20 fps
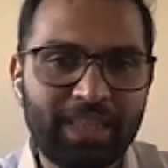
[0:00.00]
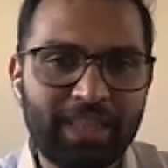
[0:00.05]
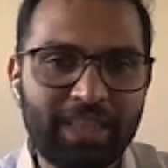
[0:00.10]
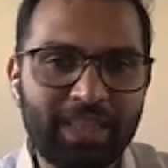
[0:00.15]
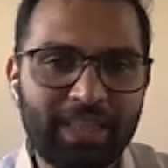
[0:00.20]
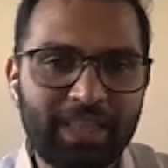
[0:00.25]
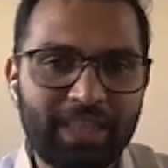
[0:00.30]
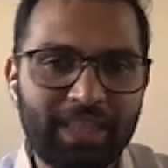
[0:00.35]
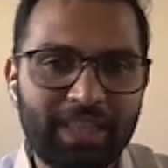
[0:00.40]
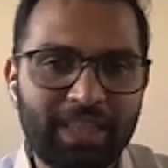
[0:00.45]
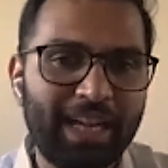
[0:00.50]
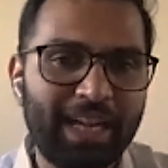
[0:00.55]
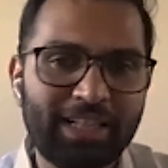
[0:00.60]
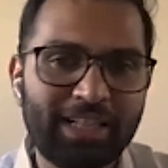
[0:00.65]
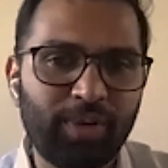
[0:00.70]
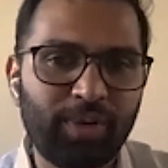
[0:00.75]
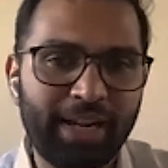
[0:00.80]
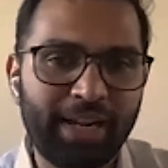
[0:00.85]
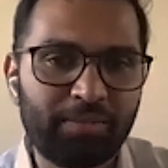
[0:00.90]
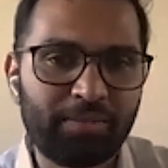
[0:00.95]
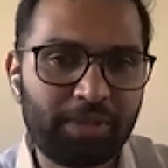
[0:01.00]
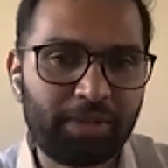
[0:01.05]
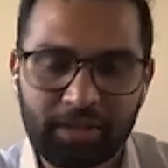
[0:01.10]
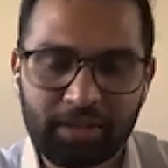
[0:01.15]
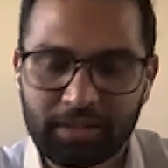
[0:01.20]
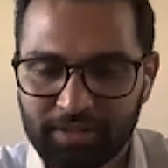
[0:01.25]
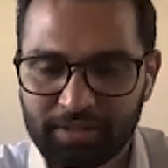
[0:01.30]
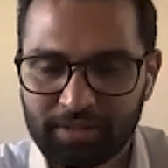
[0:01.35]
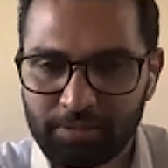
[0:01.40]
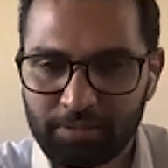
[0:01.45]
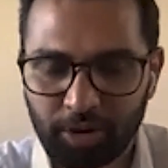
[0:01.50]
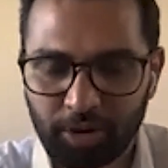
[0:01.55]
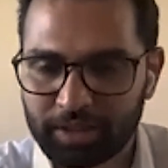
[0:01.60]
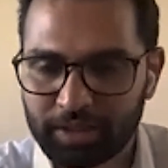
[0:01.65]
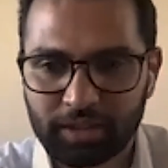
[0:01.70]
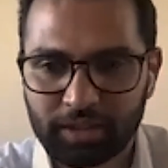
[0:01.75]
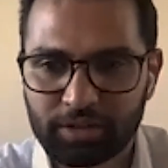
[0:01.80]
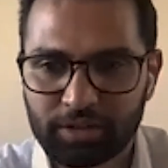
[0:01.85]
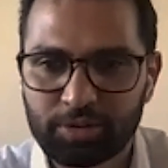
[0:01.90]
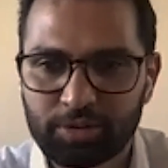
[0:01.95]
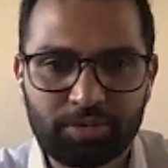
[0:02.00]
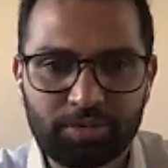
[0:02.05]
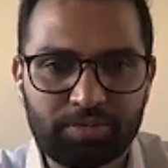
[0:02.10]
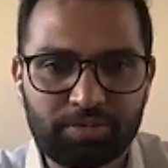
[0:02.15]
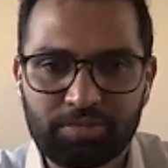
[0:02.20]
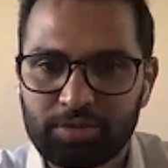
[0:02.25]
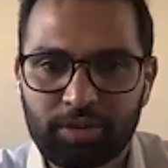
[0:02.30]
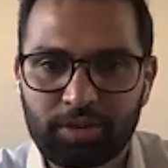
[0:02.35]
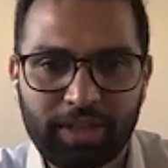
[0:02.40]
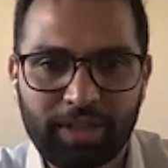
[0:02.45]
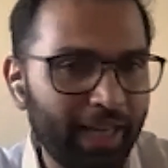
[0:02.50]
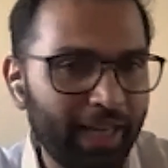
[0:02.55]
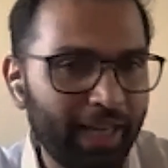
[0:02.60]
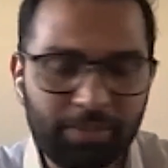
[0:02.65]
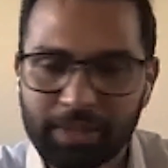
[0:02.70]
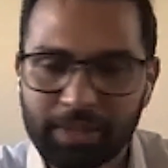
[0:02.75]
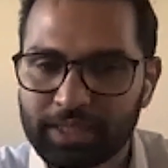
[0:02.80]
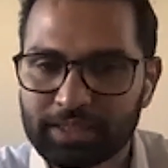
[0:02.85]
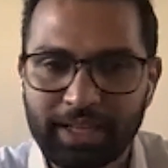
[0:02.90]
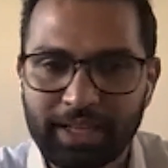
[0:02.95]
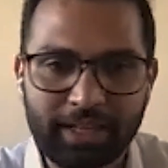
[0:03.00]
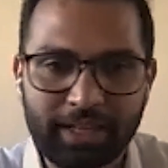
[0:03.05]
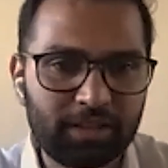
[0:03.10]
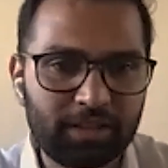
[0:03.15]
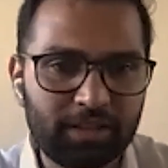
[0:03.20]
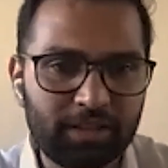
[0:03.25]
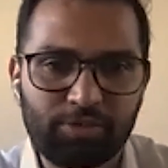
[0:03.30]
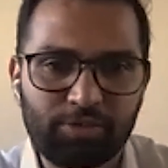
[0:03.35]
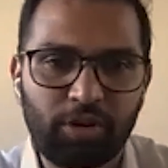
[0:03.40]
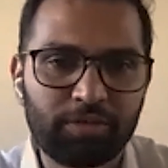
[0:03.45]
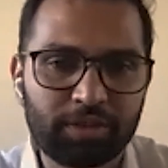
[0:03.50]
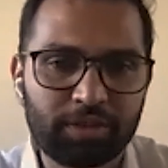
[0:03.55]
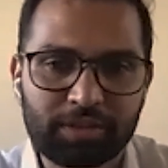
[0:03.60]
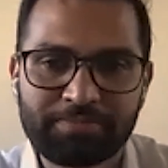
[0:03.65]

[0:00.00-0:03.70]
But that is why I'm here. I'm not here to take anybody's legacy forward.